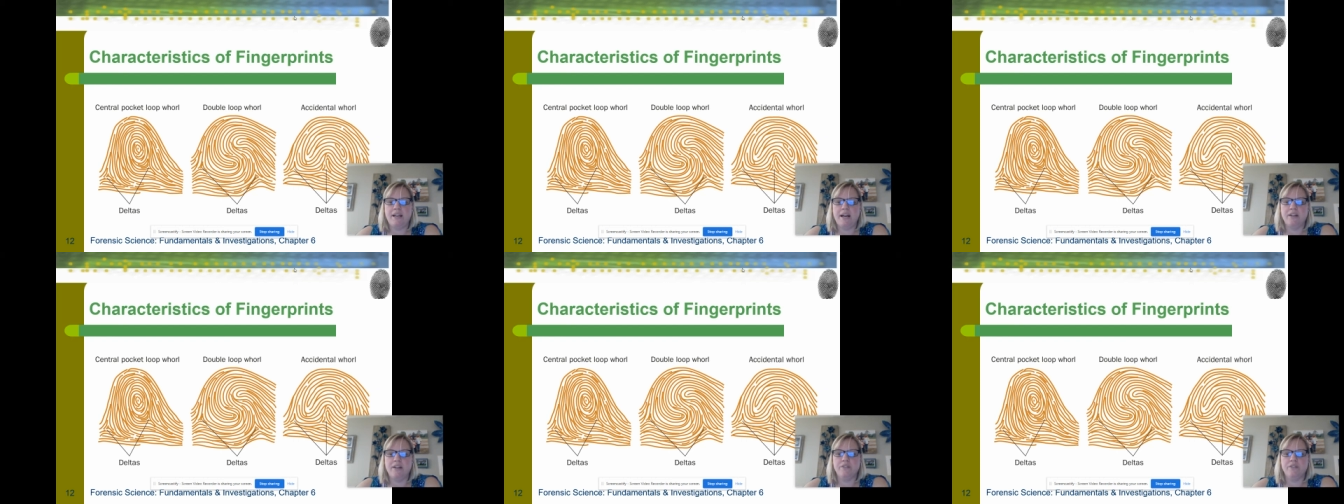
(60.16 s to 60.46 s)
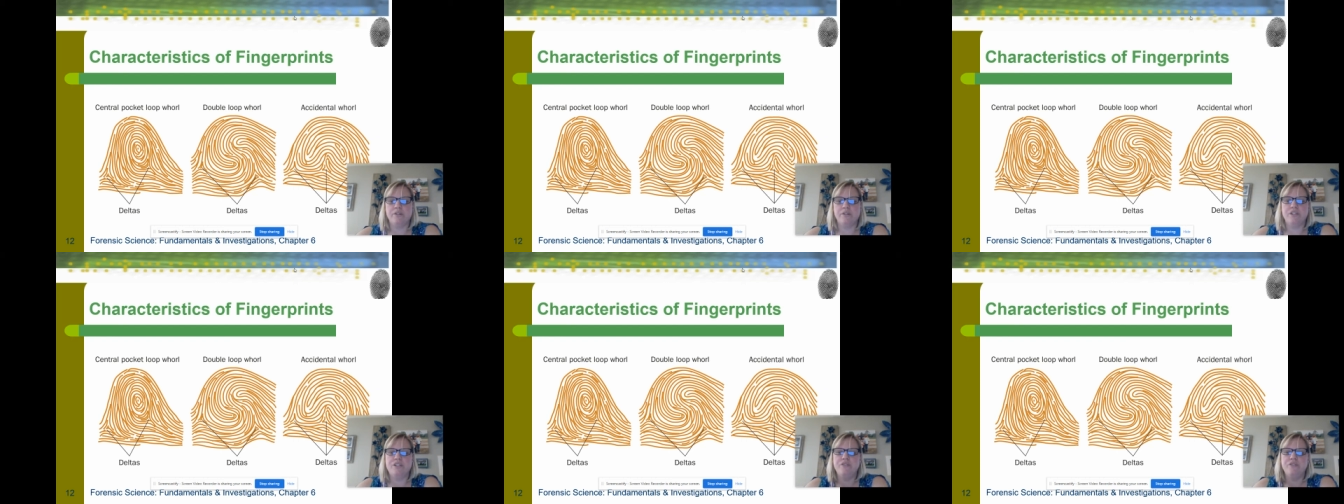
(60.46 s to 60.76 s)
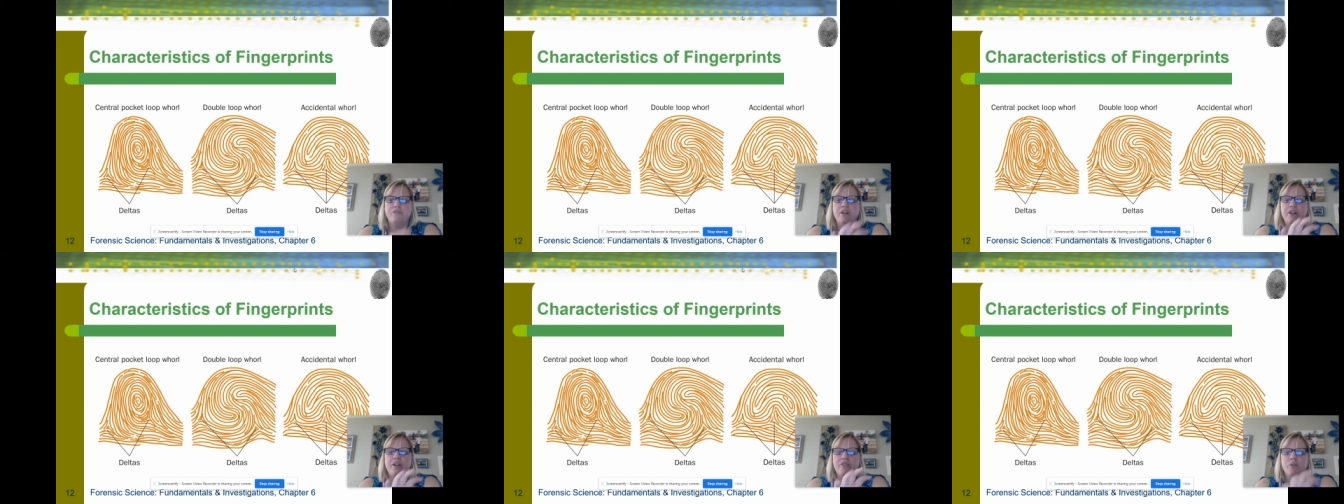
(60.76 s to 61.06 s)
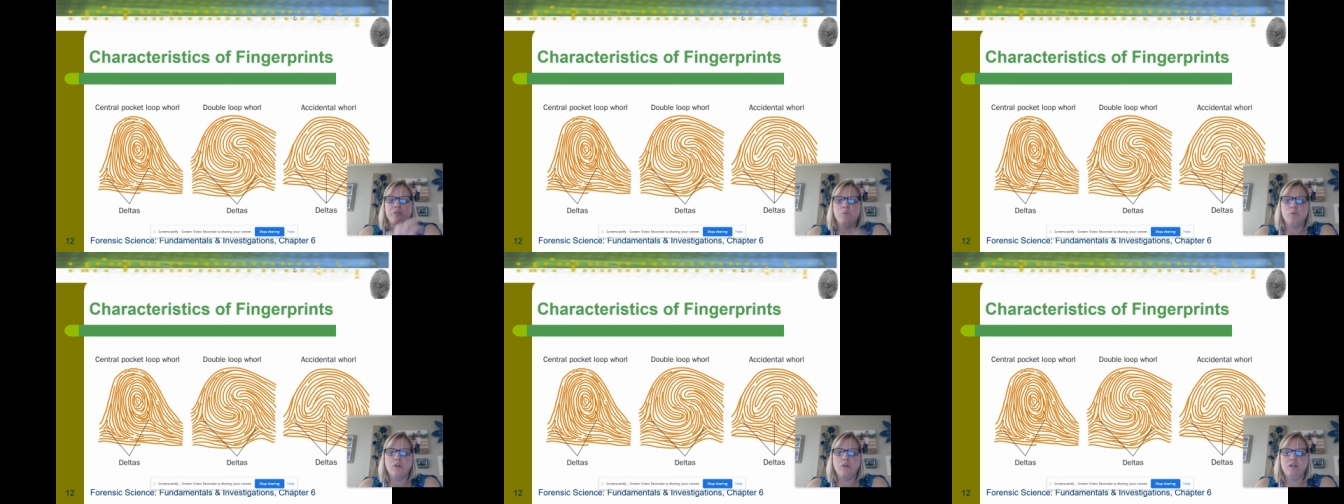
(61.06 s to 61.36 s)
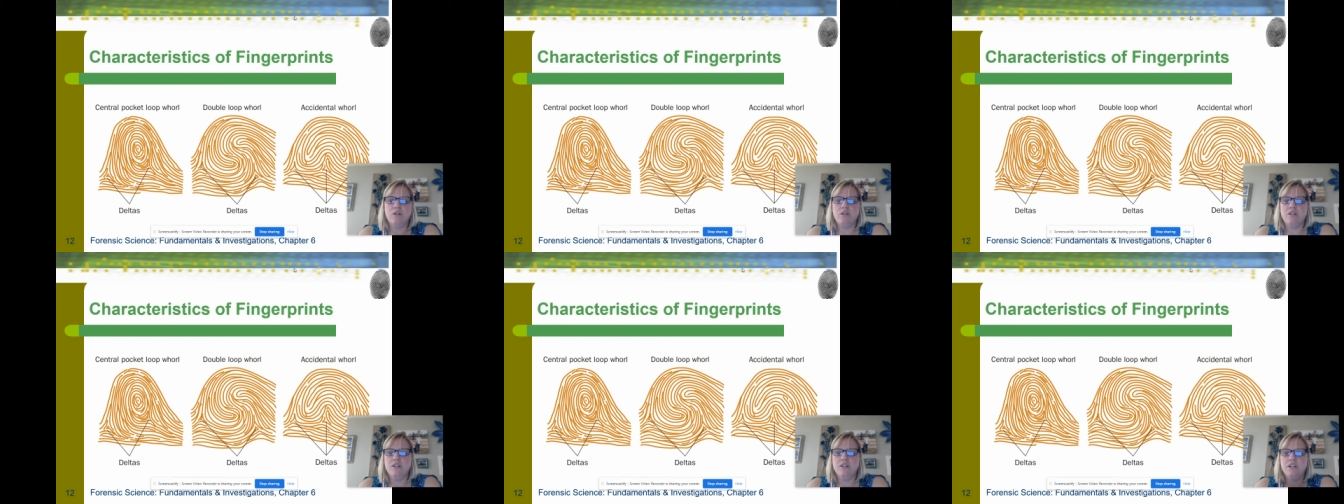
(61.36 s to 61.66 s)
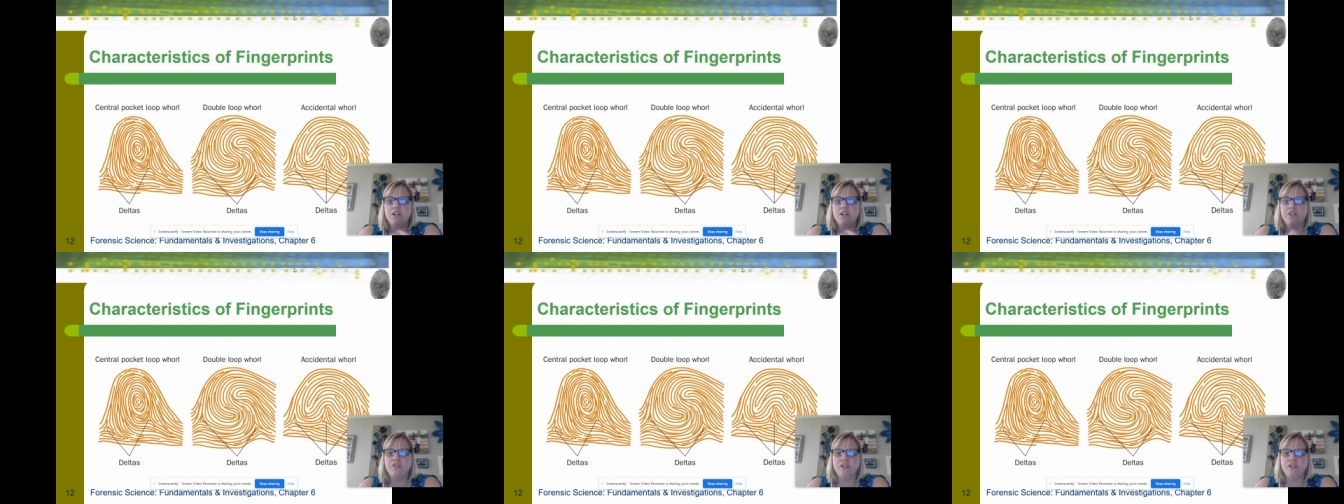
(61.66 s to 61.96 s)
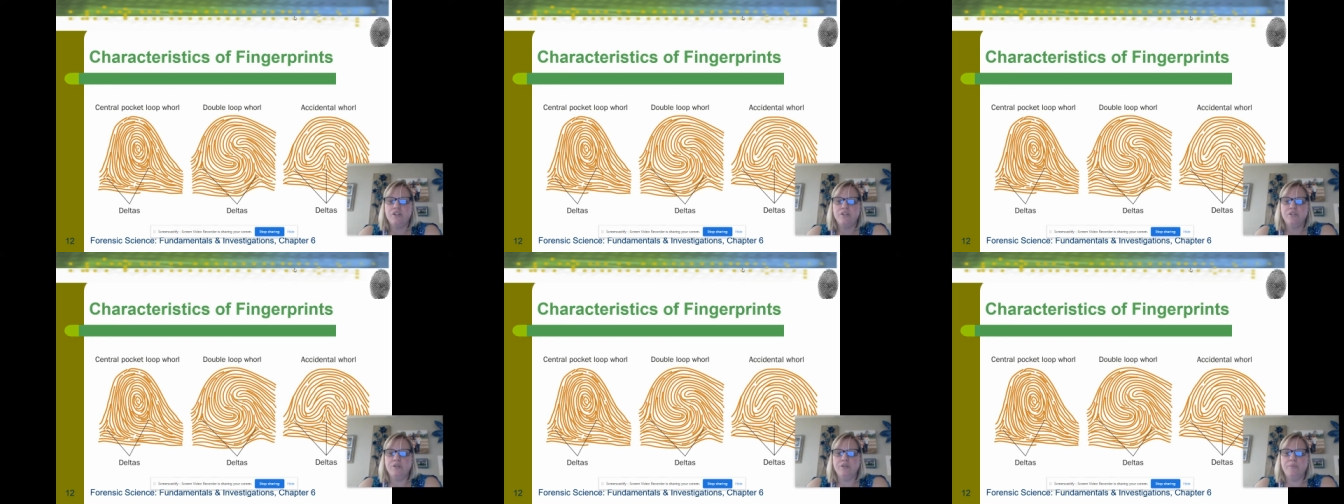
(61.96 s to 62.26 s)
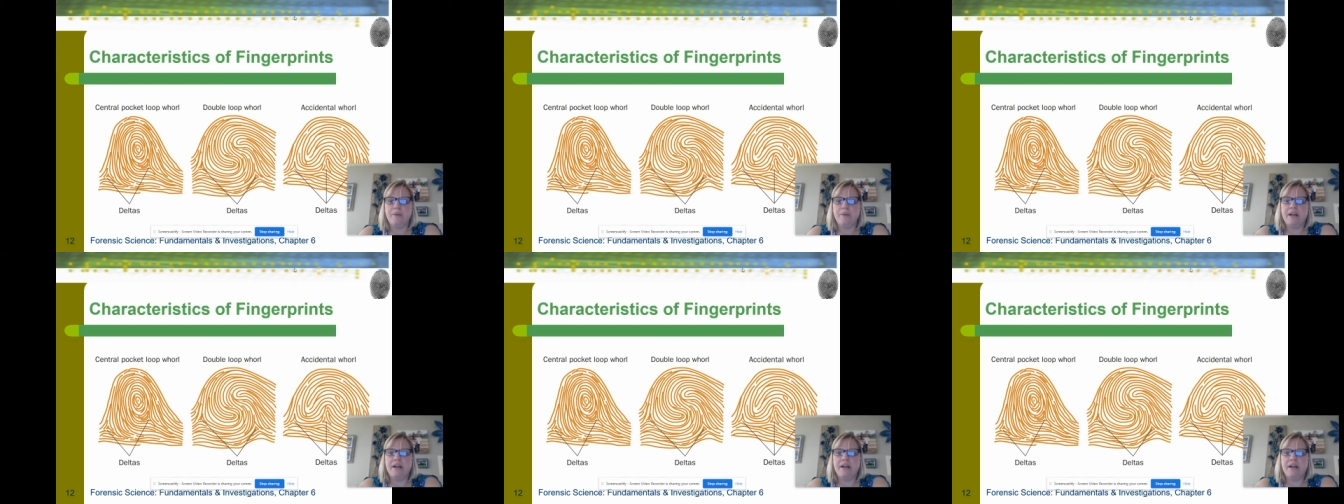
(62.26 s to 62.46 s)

categories. You've got the whirl, the loop,